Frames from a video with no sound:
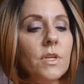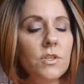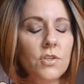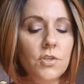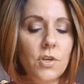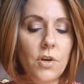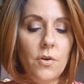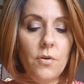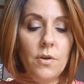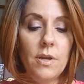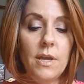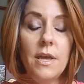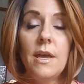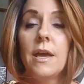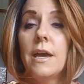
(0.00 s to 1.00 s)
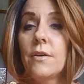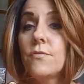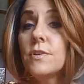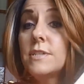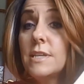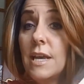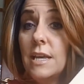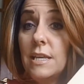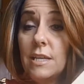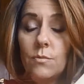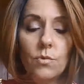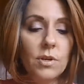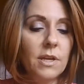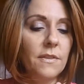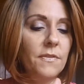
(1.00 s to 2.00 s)
So, every day he
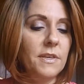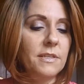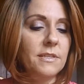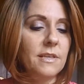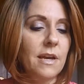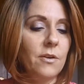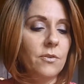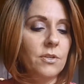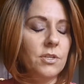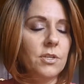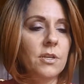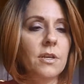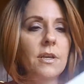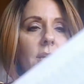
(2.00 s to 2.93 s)
will get this out.